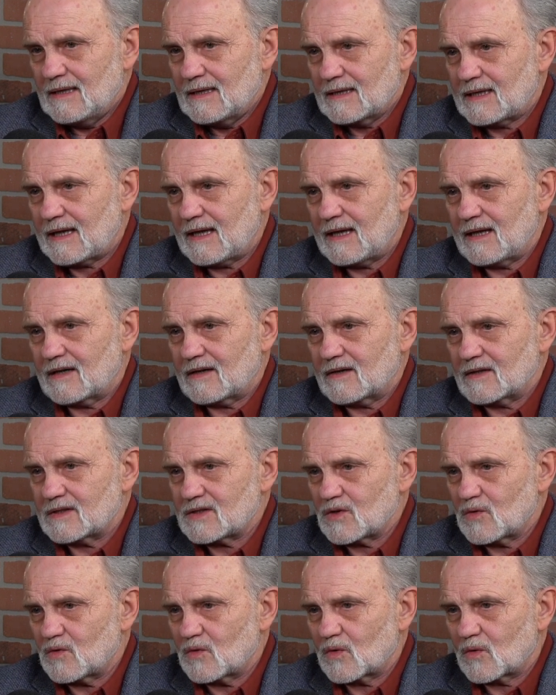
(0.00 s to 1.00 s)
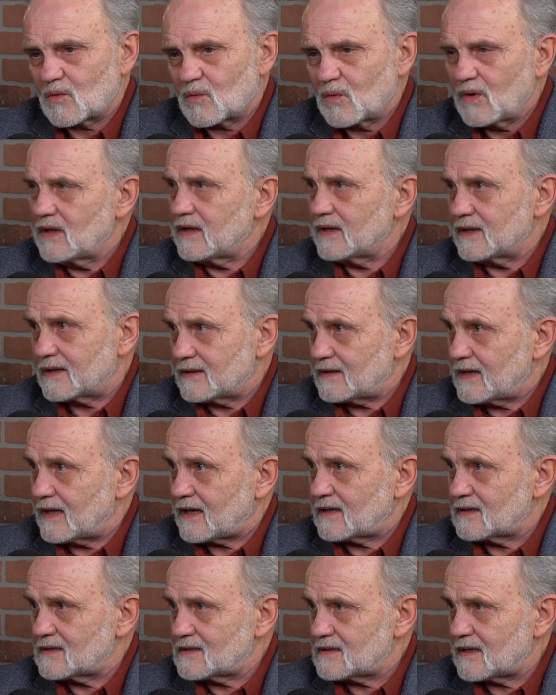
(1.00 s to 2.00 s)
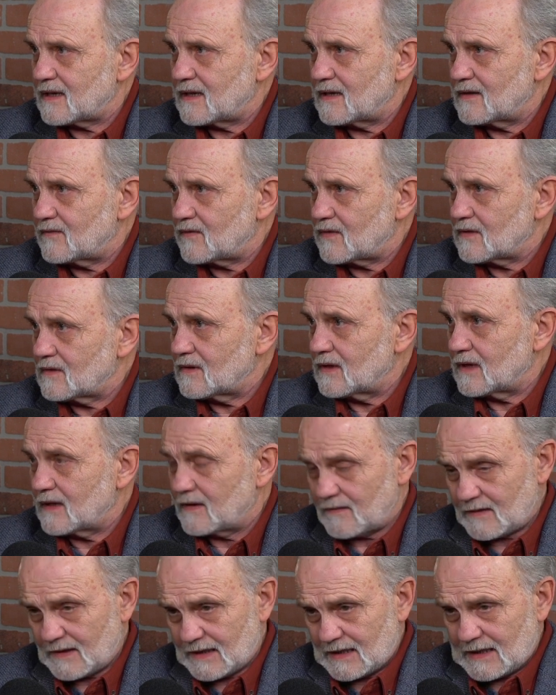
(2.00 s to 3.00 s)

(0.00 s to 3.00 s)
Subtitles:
candidates who were willing to take a stand for life